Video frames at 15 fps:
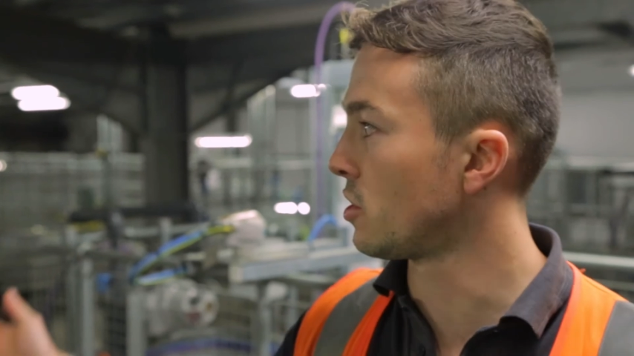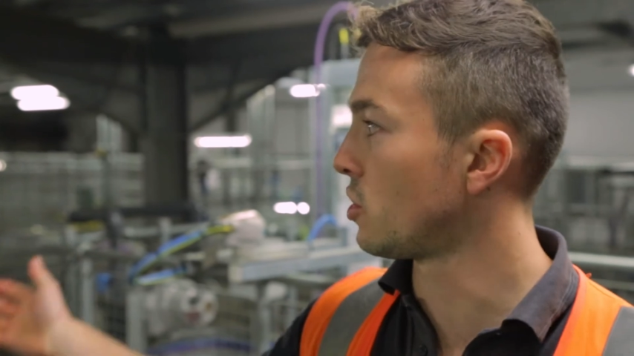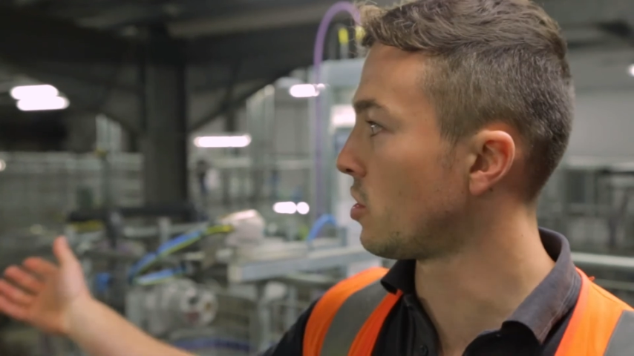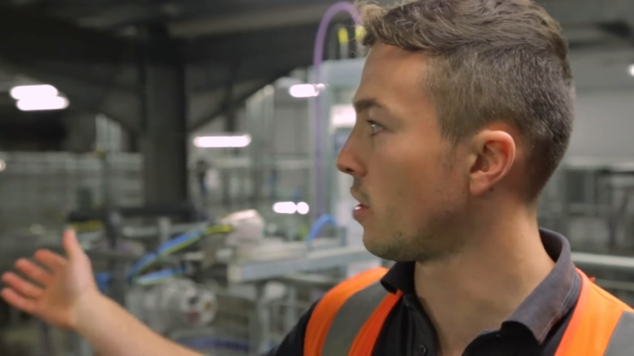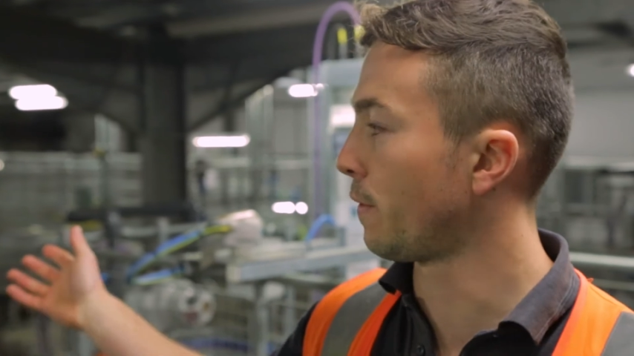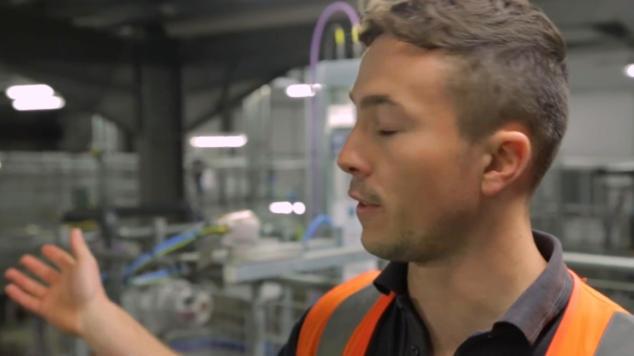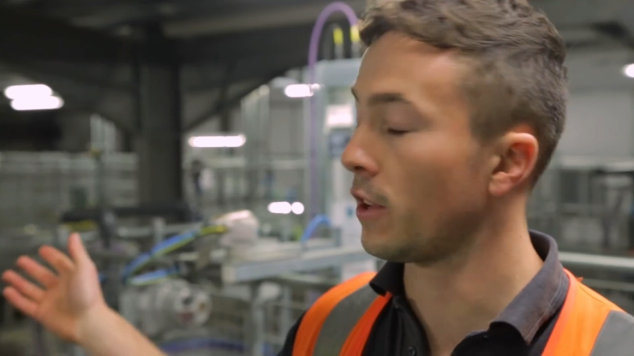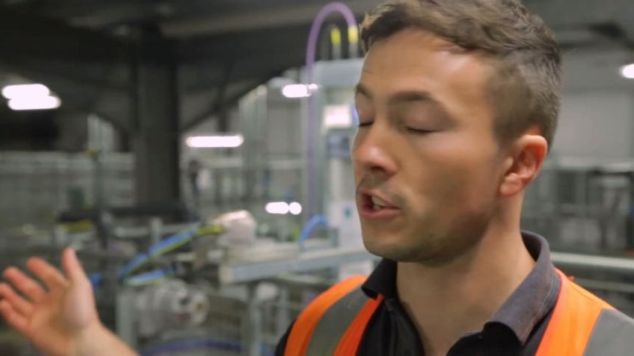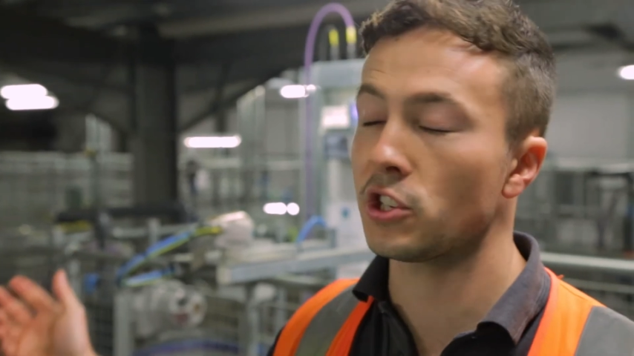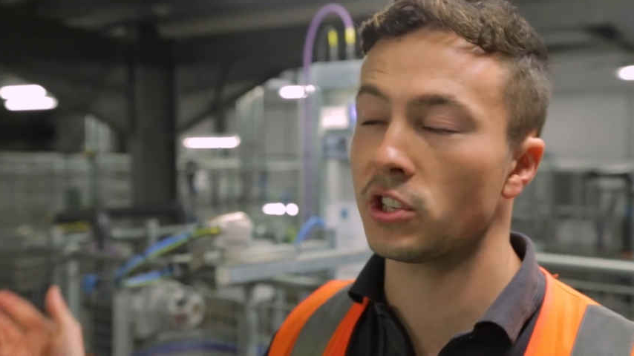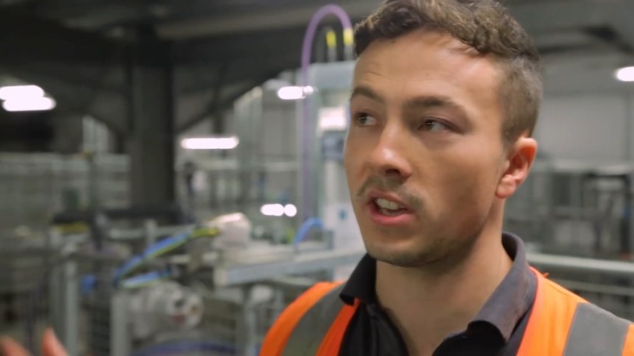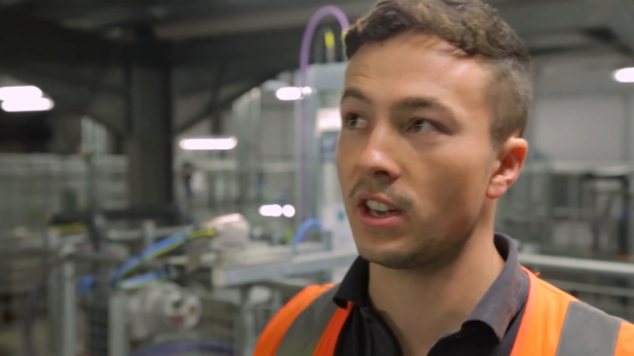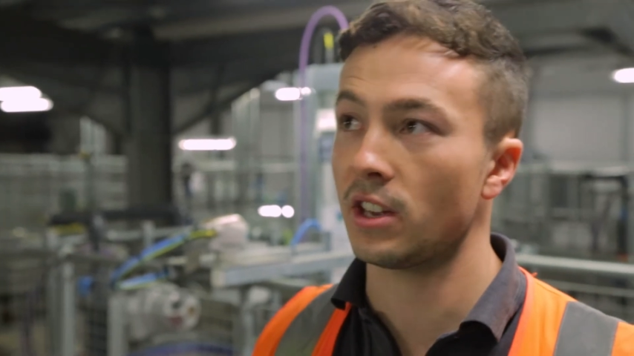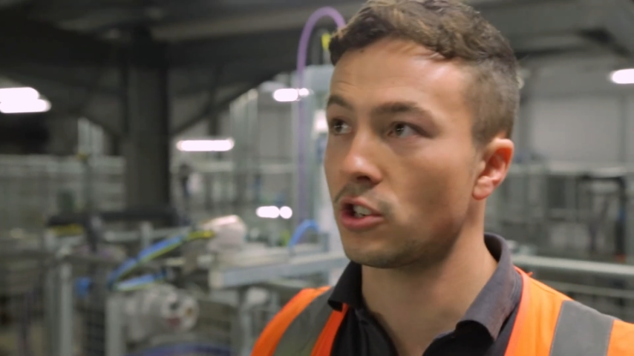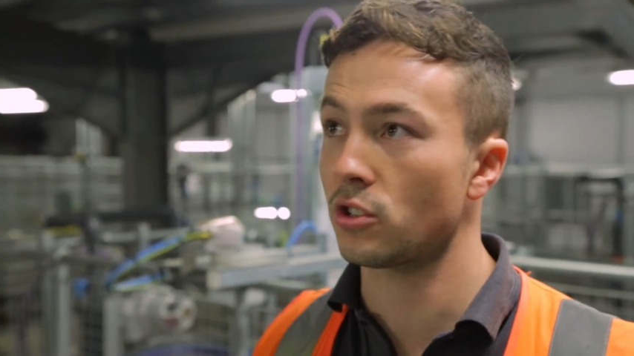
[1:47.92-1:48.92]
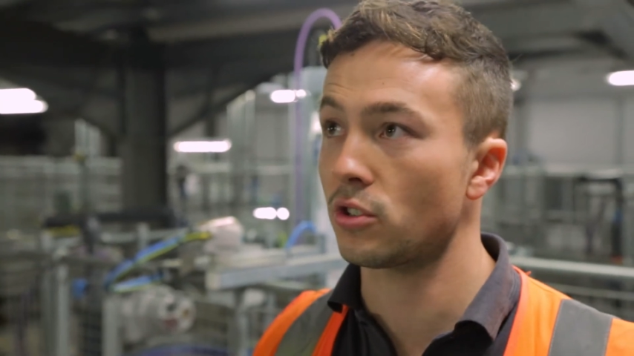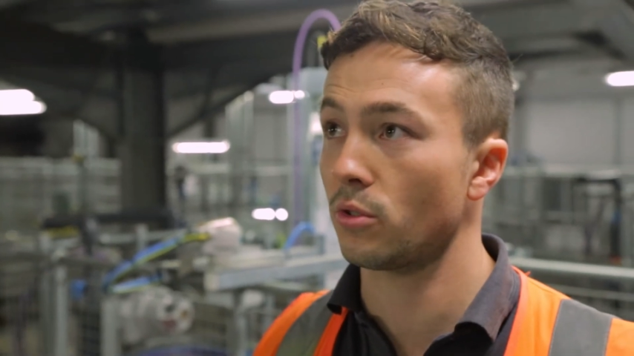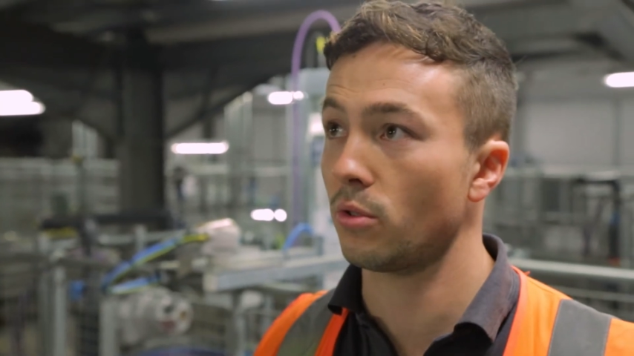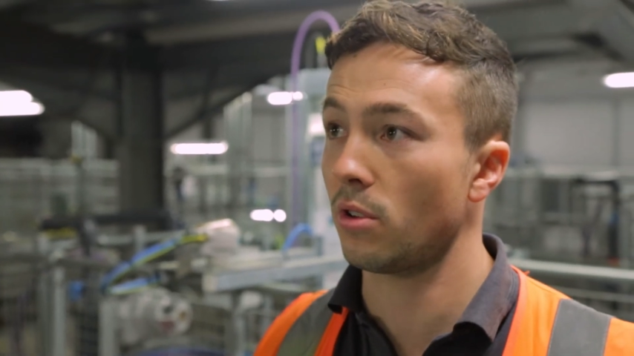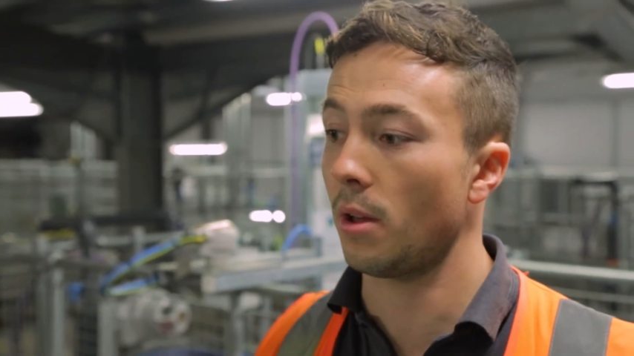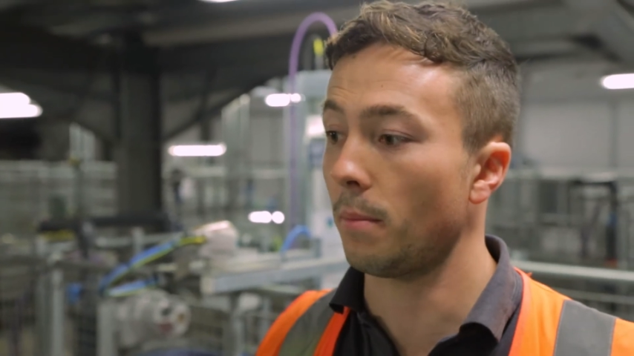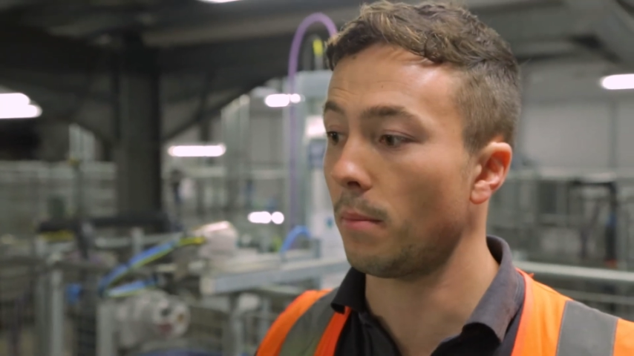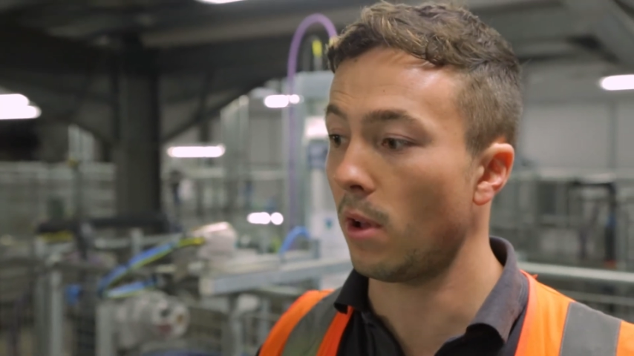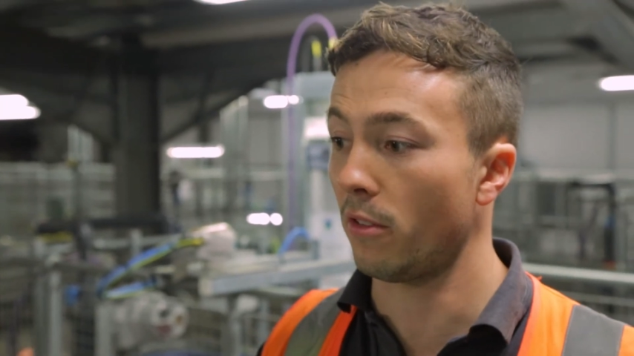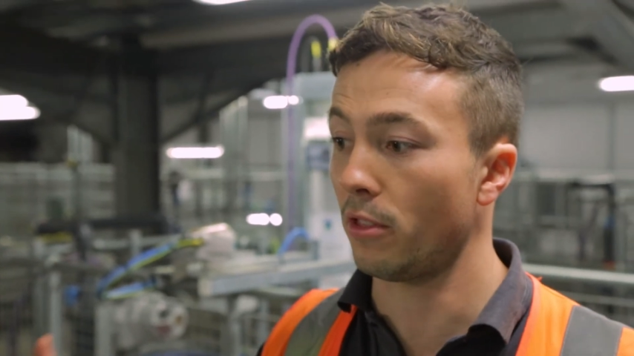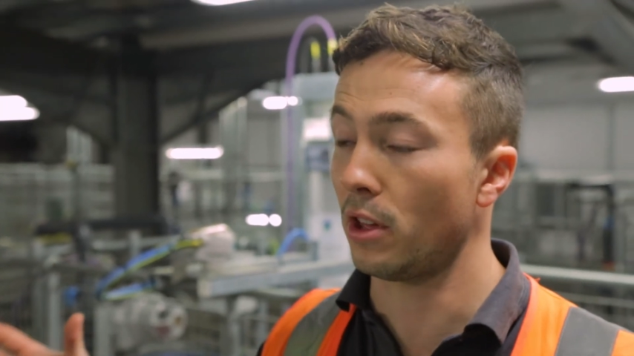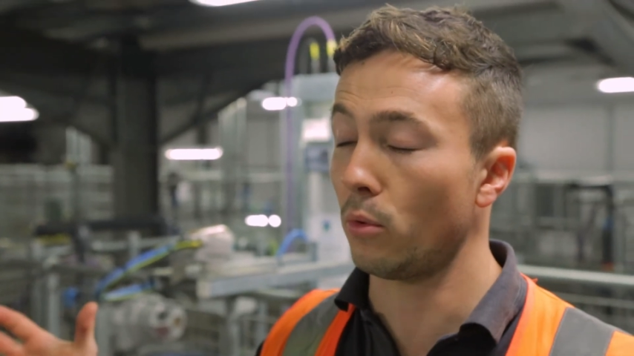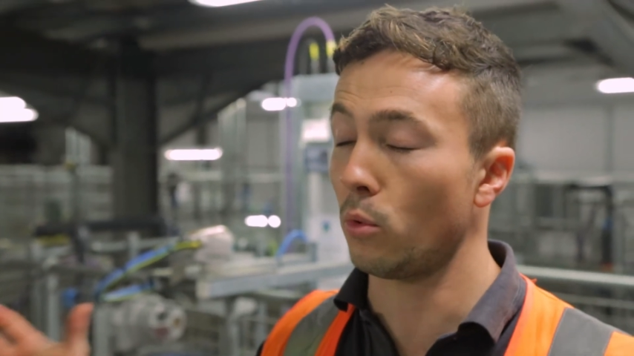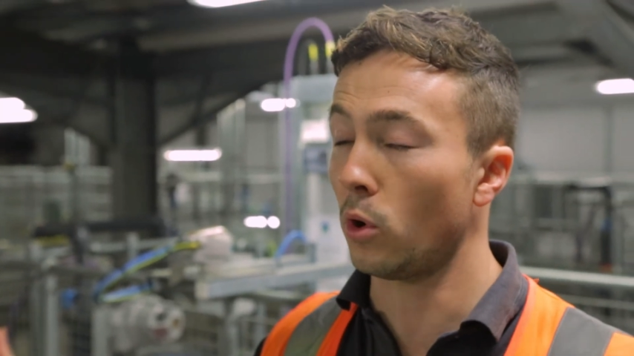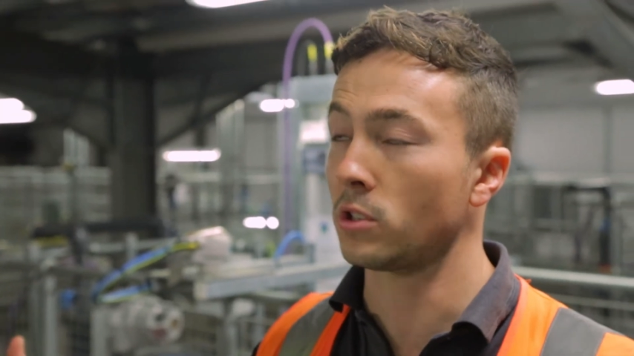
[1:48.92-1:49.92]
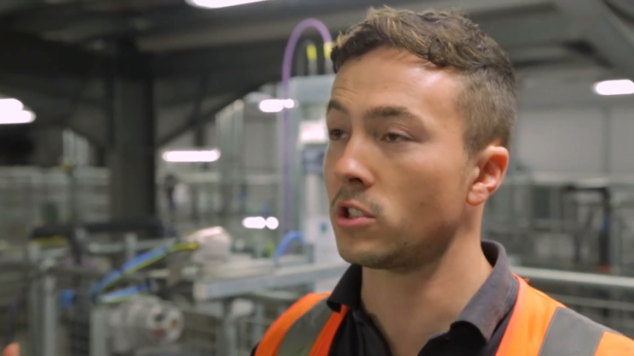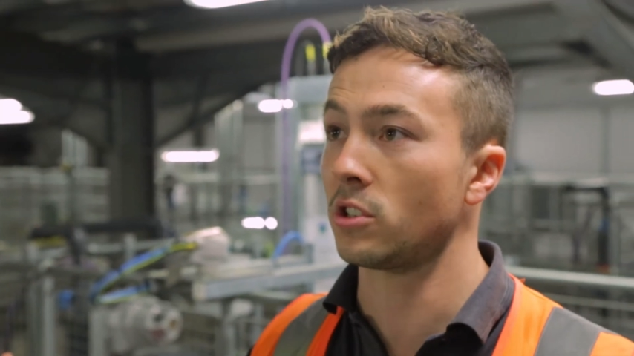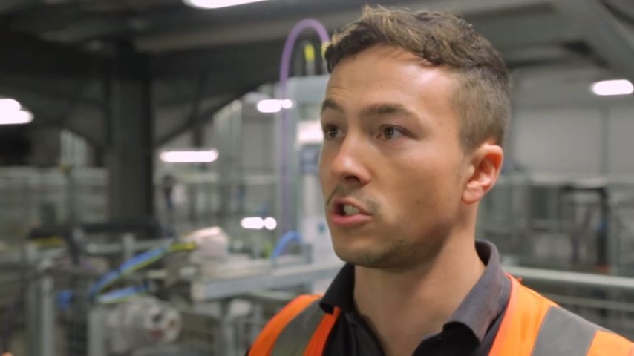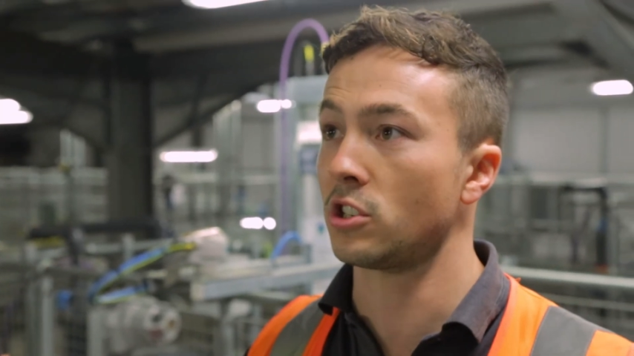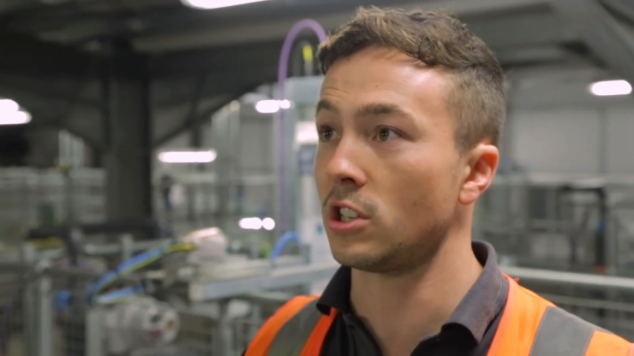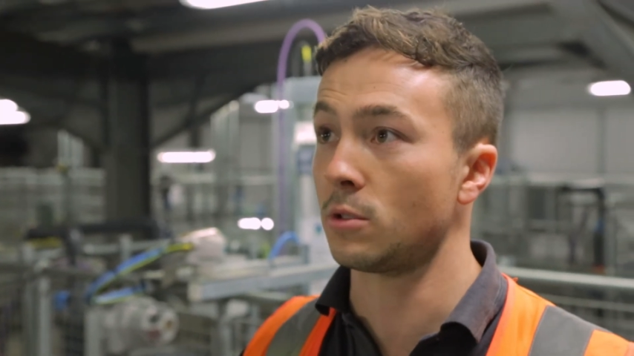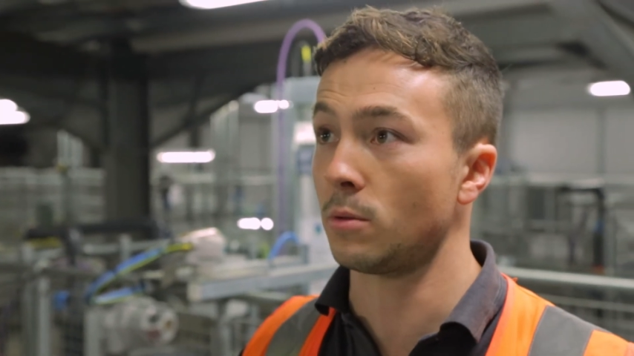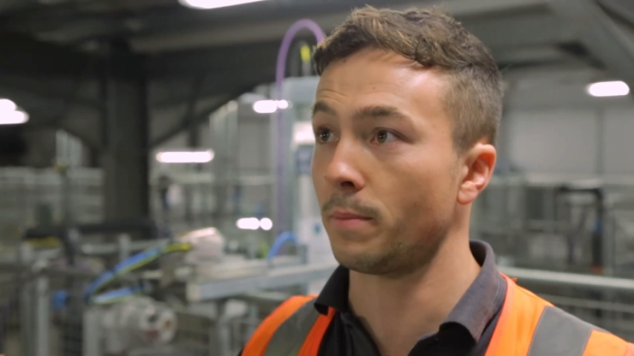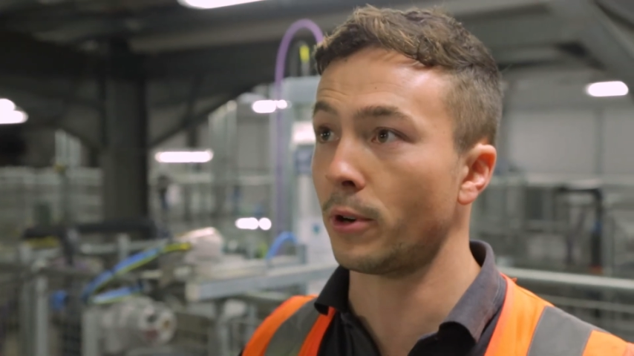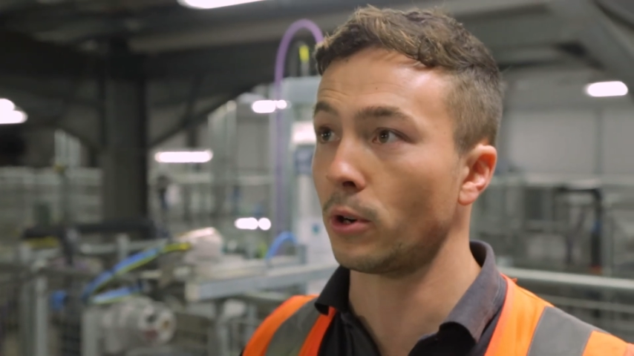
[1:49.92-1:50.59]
this is the first stage of the water treatment